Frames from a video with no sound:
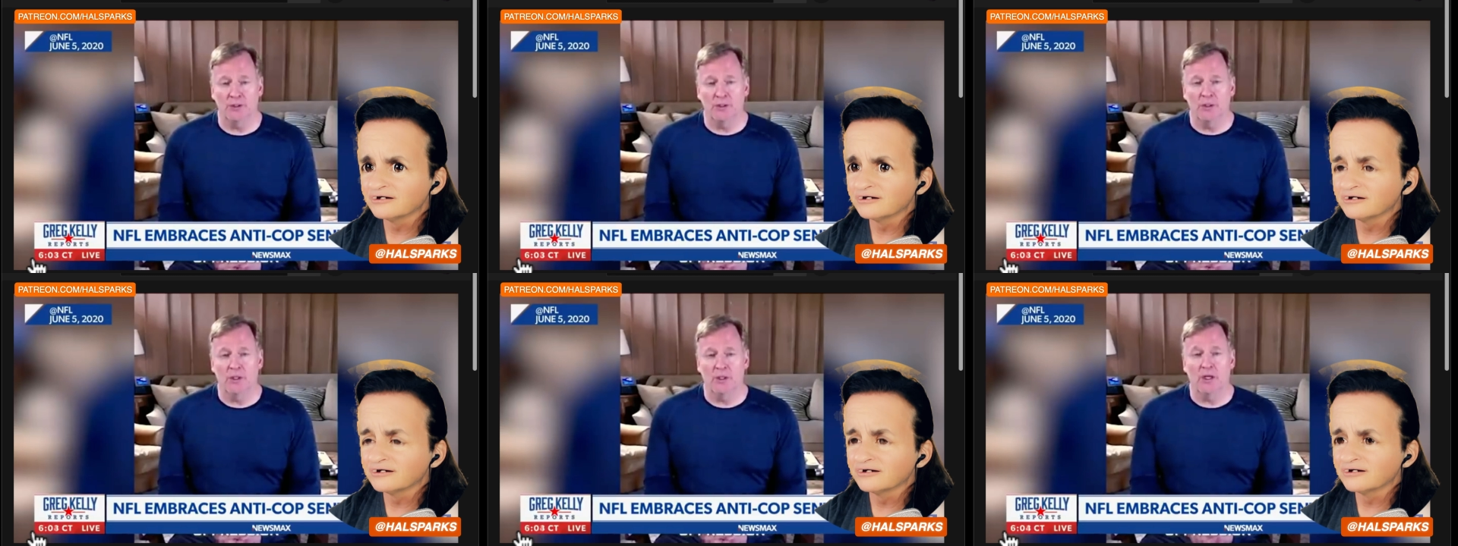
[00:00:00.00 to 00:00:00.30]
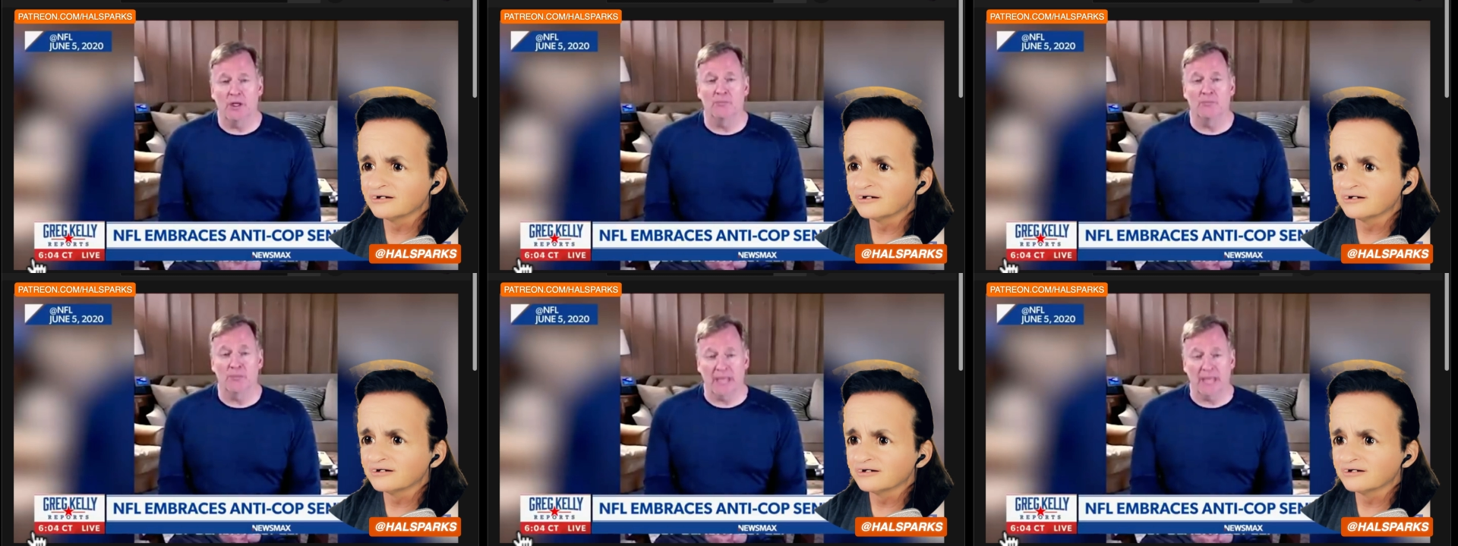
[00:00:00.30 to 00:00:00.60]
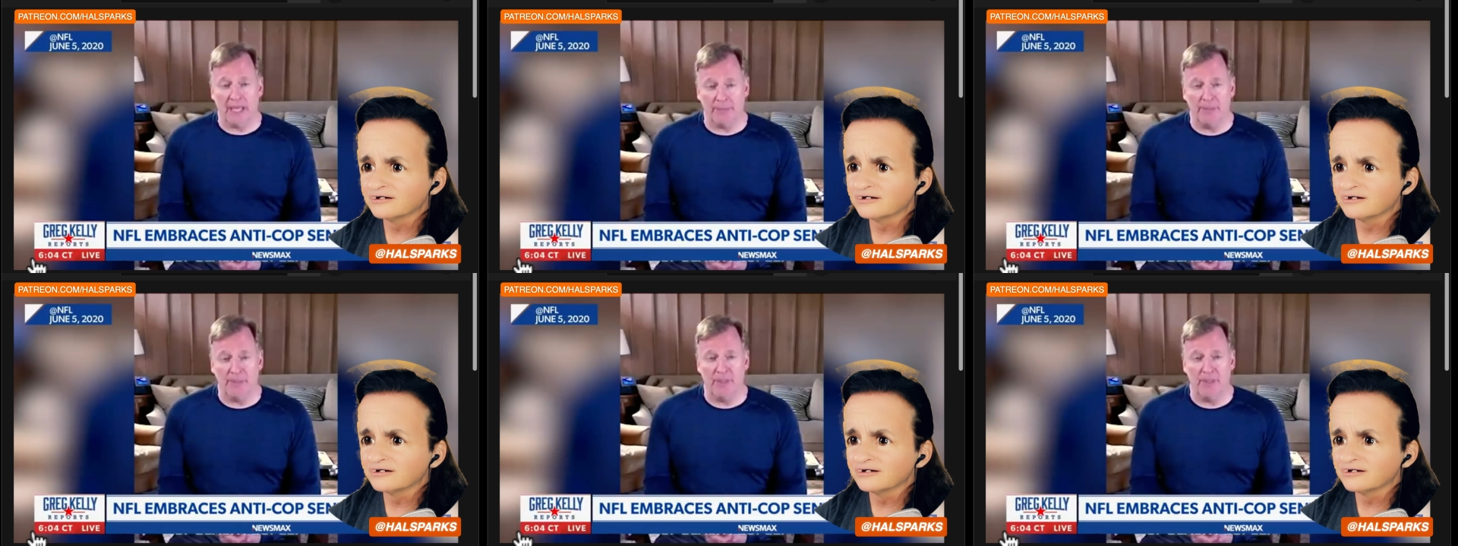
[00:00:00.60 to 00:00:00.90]
Speaker 1: of
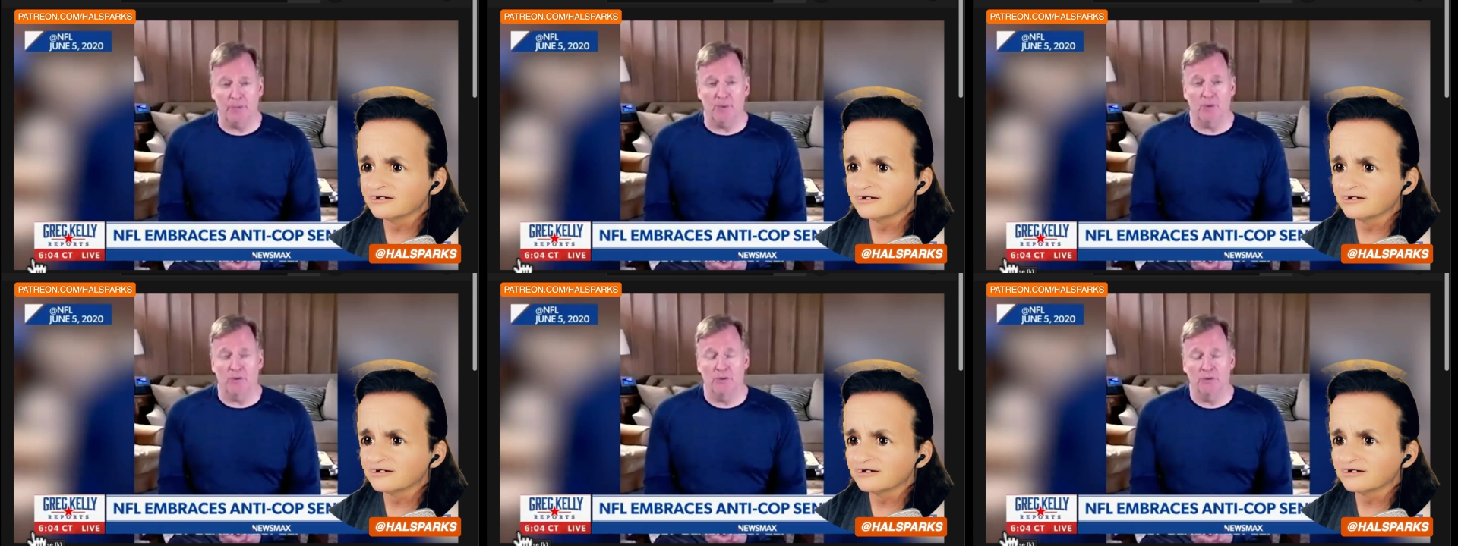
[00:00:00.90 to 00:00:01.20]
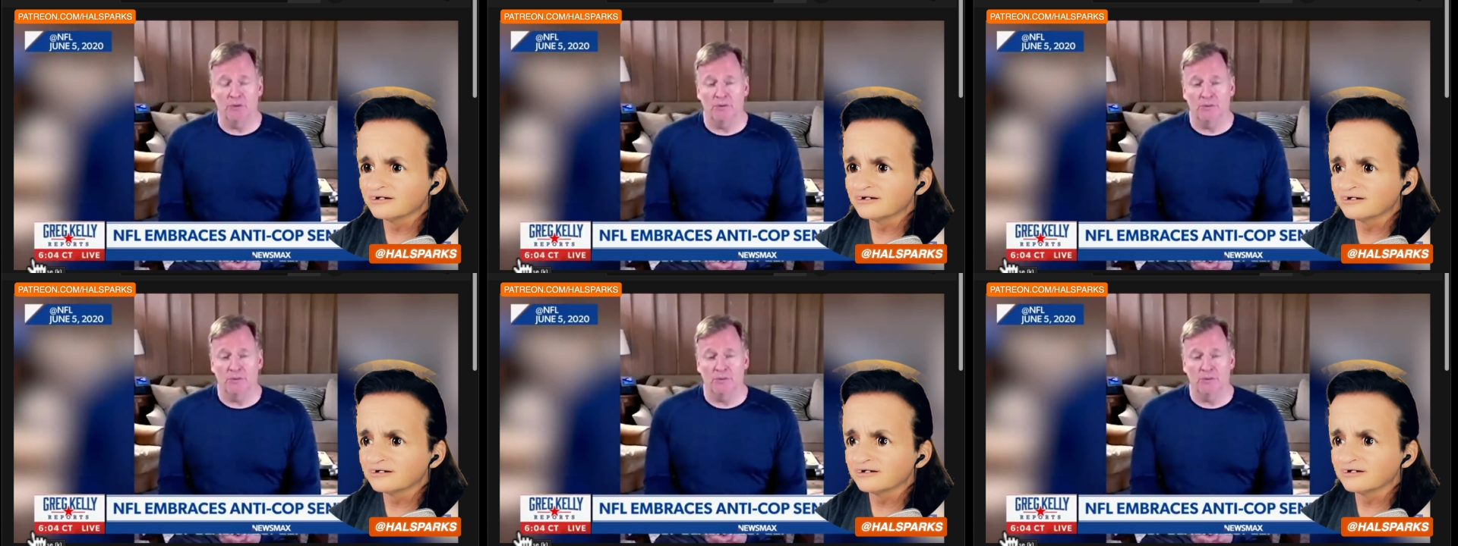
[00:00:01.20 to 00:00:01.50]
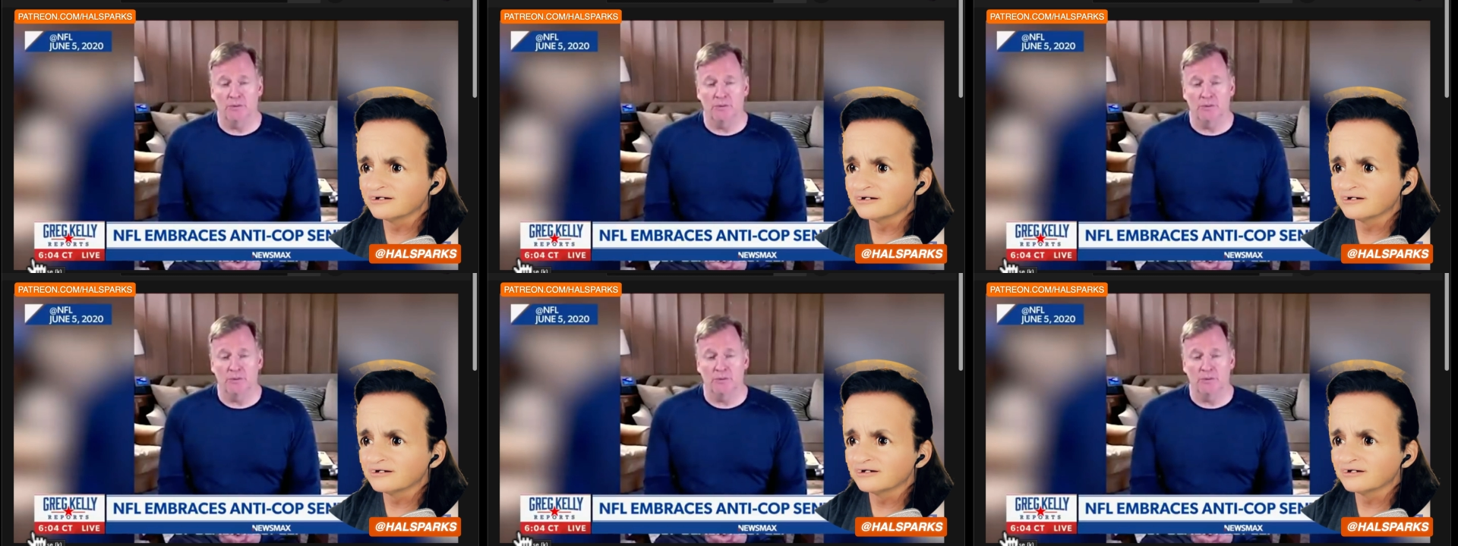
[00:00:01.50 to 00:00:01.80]
black people.
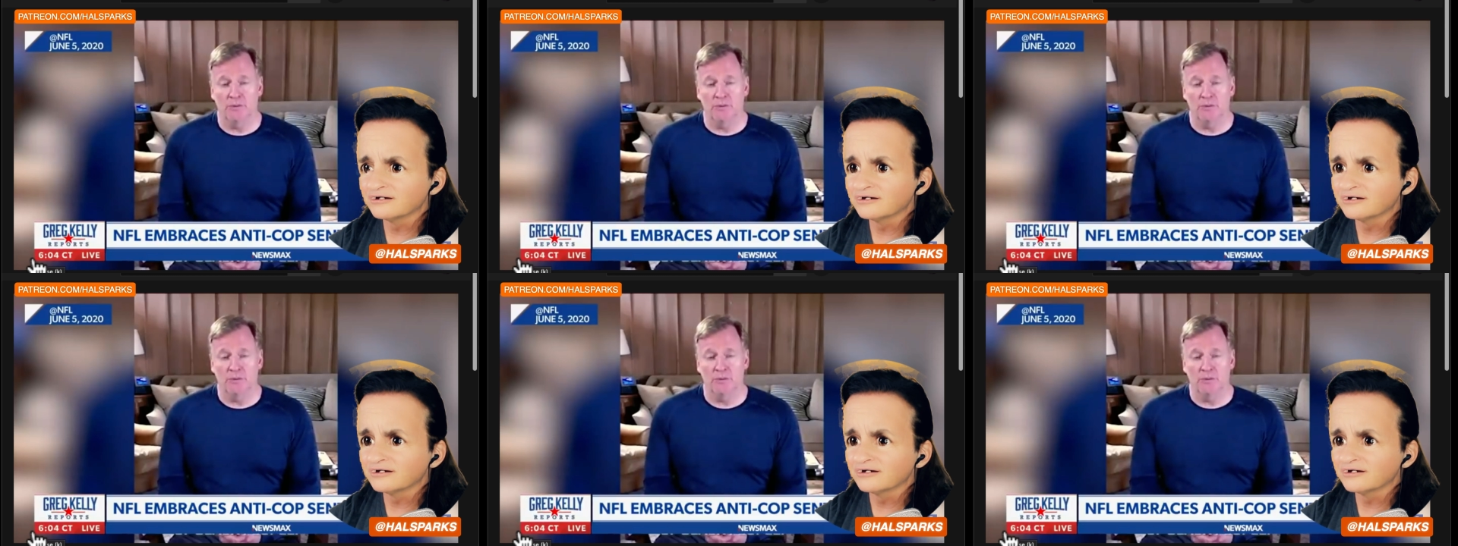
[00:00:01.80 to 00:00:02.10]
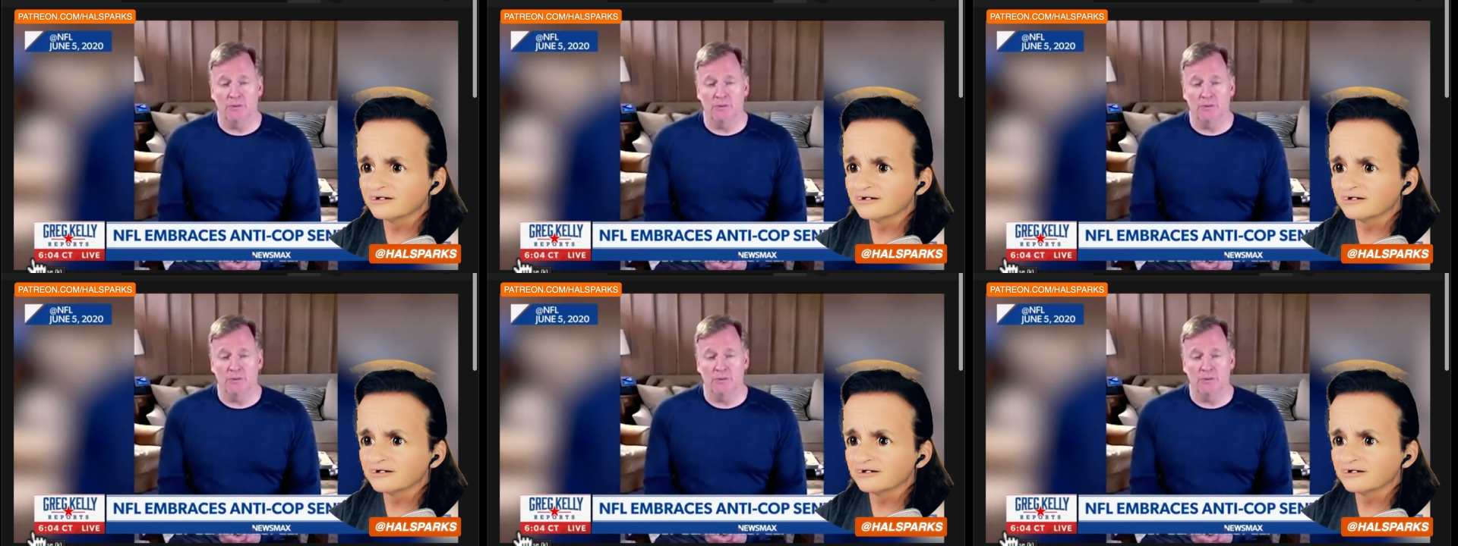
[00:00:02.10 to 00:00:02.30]
He